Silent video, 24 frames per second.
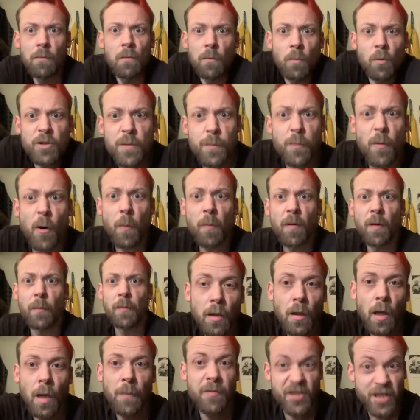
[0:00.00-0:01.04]
what's the problem?
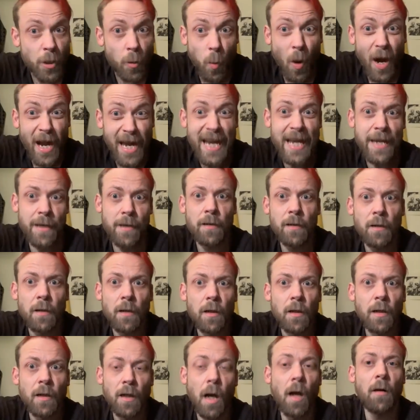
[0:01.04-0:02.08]
I'm still waiting,
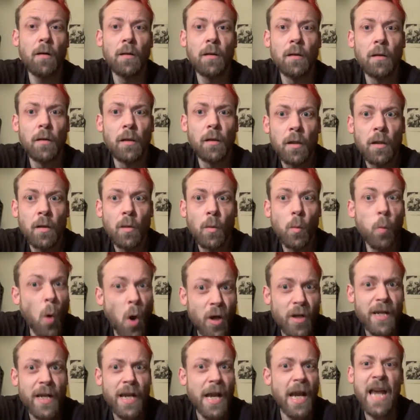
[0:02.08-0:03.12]
Carl.
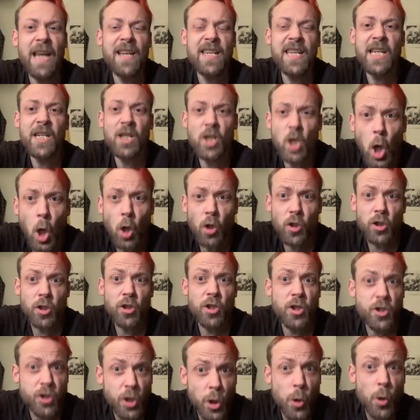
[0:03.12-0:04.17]
What has it got
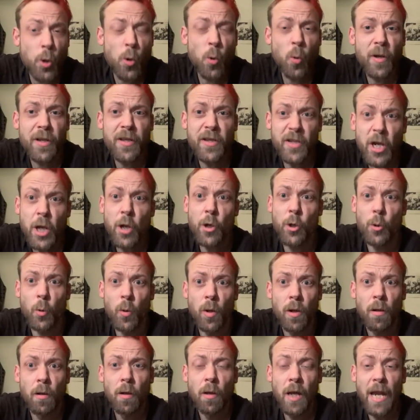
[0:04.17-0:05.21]
to do with
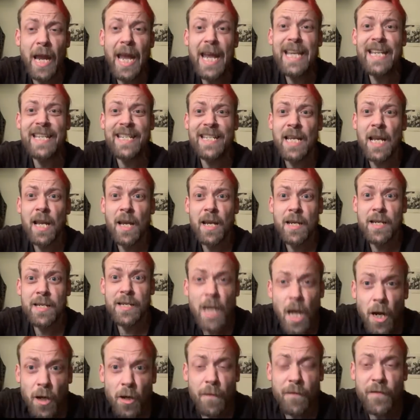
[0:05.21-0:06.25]
you? It's
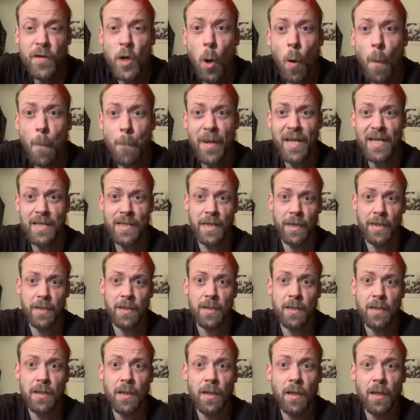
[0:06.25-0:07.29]
none of your business.